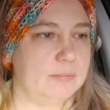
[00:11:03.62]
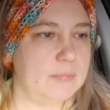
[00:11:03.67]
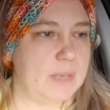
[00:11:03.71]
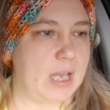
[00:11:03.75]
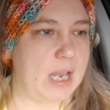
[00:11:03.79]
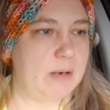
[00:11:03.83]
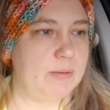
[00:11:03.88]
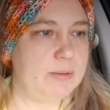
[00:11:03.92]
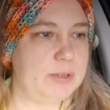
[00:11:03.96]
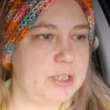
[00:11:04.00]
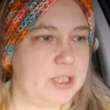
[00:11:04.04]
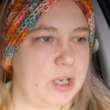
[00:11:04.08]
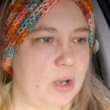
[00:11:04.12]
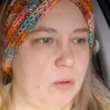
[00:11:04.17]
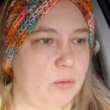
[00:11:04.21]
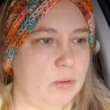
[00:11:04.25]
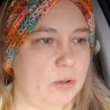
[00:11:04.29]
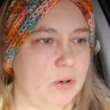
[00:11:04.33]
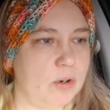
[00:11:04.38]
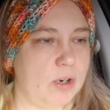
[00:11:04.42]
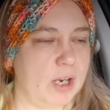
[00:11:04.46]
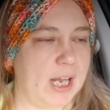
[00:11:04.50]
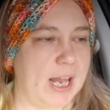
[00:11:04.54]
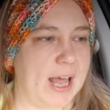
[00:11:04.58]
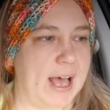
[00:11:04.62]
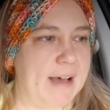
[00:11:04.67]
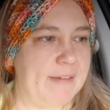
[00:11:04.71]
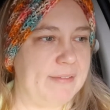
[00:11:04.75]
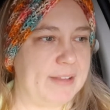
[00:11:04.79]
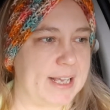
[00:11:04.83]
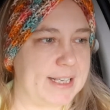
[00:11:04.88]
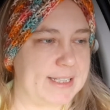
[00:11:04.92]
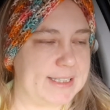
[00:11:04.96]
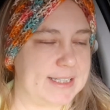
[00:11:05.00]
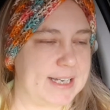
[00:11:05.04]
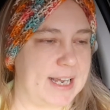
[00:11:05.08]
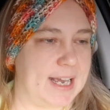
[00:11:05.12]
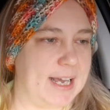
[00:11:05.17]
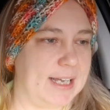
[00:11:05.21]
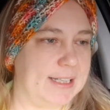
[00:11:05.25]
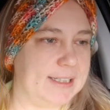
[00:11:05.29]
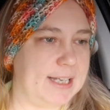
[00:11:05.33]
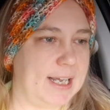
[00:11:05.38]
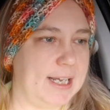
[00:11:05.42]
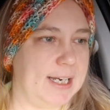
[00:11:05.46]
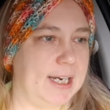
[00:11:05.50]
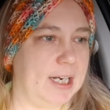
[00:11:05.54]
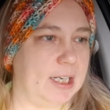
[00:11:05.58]
I was told on a live last night
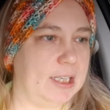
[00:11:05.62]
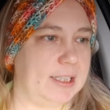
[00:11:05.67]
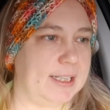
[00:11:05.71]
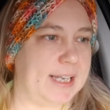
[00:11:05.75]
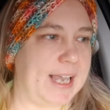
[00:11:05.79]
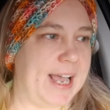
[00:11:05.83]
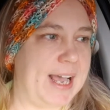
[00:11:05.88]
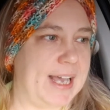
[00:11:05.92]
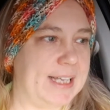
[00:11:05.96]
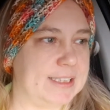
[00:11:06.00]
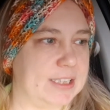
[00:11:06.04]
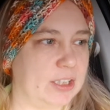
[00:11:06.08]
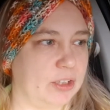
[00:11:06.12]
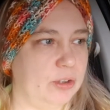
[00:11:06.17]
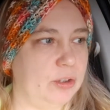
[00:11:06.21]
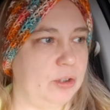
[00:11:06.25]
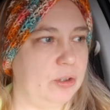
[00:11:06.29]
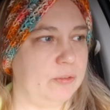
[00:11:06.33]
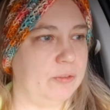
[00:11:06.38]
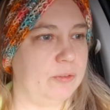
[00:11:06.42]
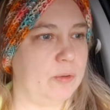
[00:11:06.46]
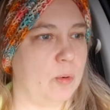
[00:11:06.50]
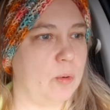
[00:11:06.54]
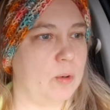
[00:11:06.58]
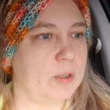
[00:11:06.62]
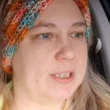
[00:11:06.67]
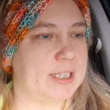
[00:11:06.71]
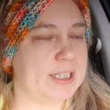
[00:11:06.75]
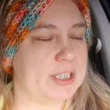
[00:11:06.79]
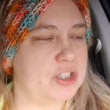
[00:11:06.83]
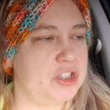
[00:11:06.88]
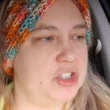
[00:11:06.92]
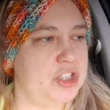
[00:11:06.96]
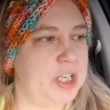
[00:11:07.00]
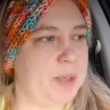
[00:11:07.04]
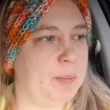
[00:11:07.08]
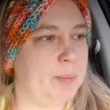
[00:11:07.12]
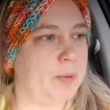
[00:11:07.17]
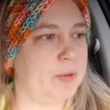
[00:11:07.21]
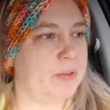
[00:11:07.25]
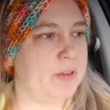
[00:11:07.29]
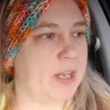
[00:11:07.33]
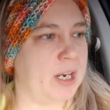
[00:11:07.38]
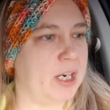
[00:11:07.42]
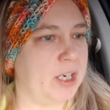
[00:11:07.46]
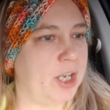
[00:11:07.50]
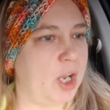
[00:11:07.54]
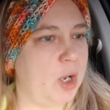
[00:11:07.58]
at a kind to look for that's cheaper
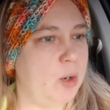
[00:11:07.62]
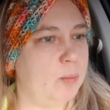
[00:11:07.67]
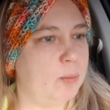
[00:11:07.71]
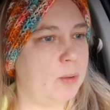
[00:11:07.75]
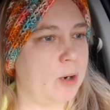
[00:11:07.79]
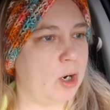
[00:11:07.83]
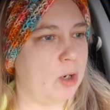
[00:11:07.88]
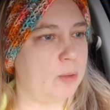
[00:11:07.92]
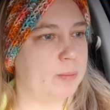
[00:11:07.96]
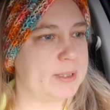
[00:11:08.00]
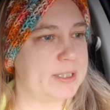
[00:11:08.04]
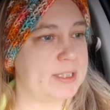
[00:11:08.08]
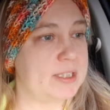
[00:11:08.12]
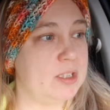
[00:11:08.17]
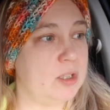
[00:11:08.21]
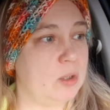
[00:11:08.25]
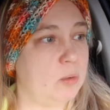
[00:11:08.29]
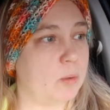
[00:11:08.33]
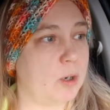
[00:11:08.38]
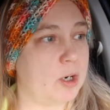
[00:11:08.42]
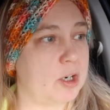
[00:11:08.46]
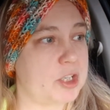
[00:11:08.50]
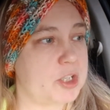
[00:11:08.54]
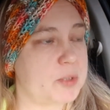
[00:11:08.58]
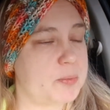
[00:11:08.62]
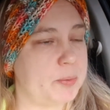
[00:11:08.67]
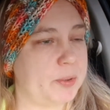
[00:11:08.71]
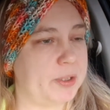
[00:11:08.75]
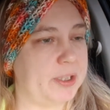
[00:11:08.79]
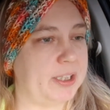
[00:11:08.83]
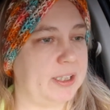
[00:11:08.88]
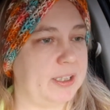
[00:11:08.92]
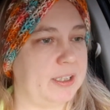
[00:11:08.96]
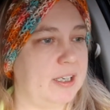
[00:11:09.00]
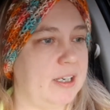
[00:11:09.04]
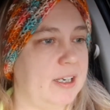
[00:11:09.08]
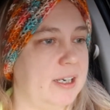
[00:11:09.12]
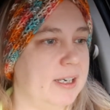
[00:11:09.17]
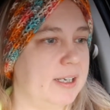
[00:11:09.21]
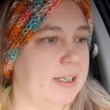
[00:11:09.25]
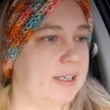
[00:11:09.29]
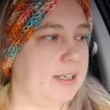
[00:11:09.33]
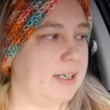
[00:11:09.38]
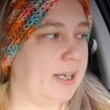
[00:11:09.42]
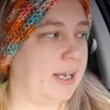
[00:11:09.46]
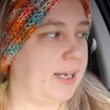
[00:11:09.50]
than a GoPro, but still works pretty good.